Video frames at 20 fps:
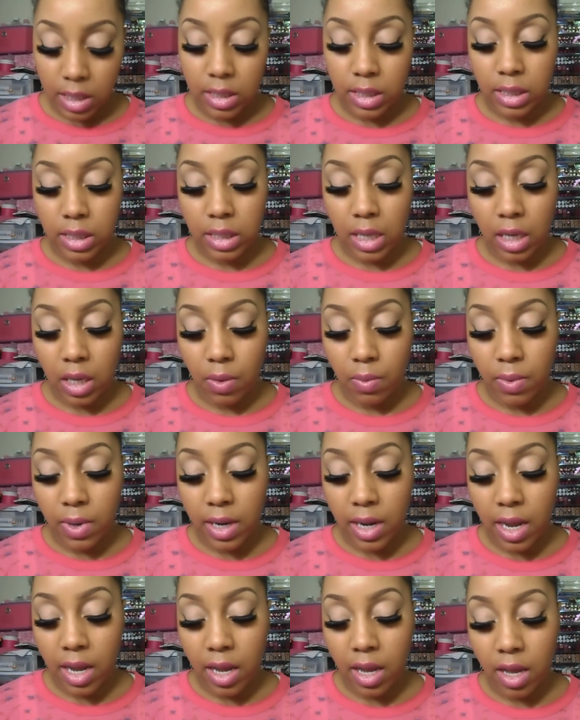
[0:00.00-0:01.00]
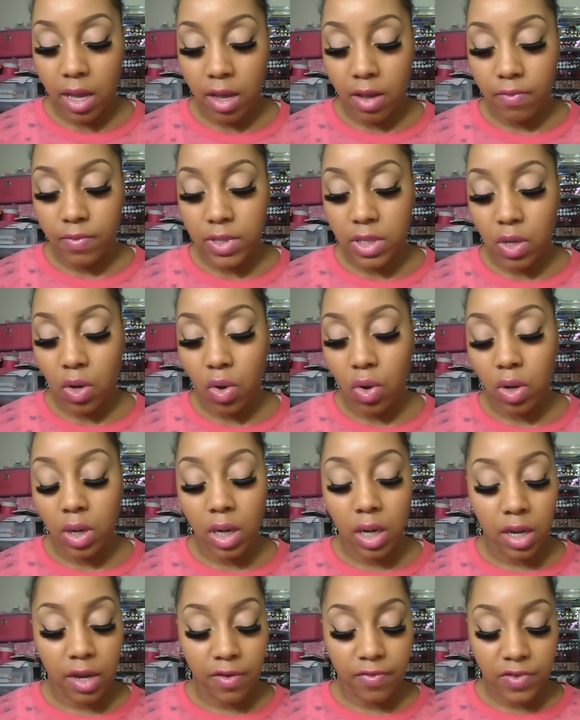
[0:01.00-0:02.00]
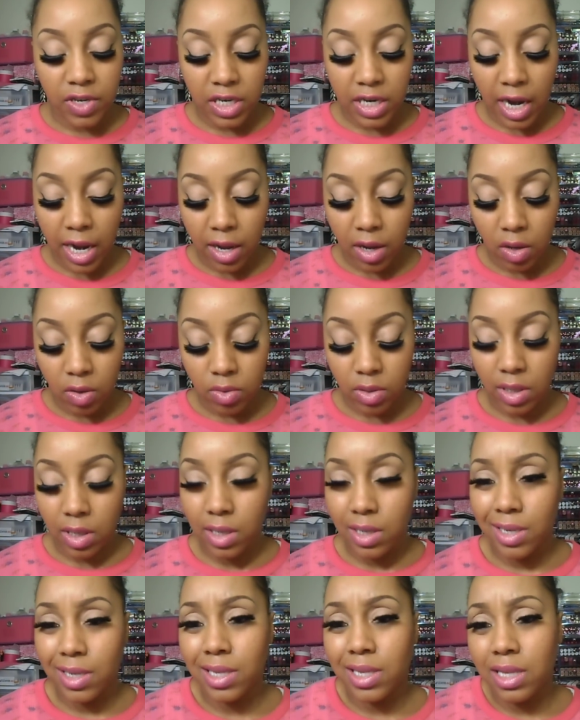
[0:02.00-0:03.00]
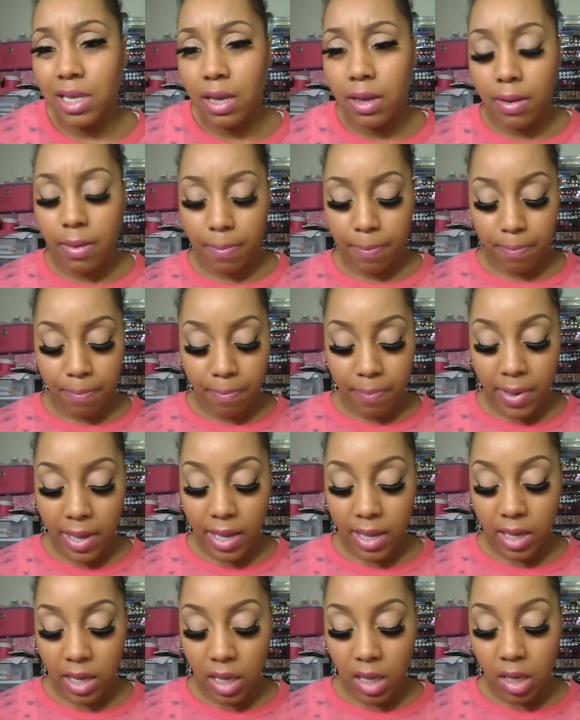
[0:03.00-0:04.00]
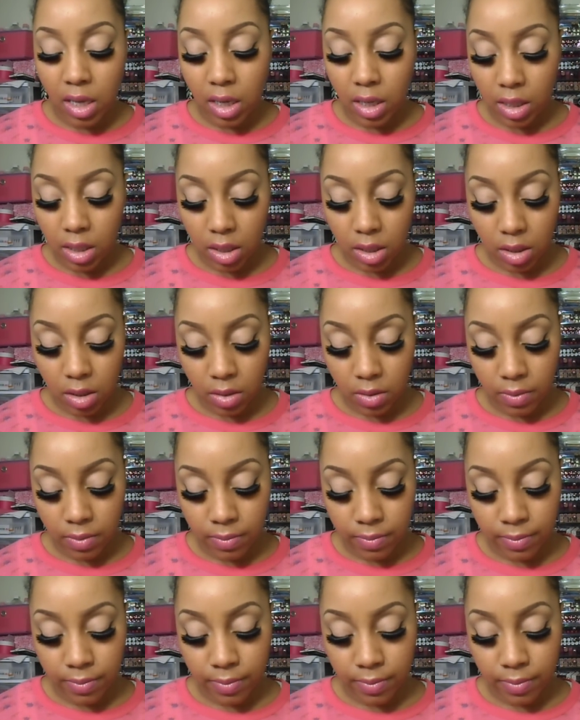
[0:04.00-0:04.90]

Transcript: This second one I have is called Love Child, and it's a pinky color.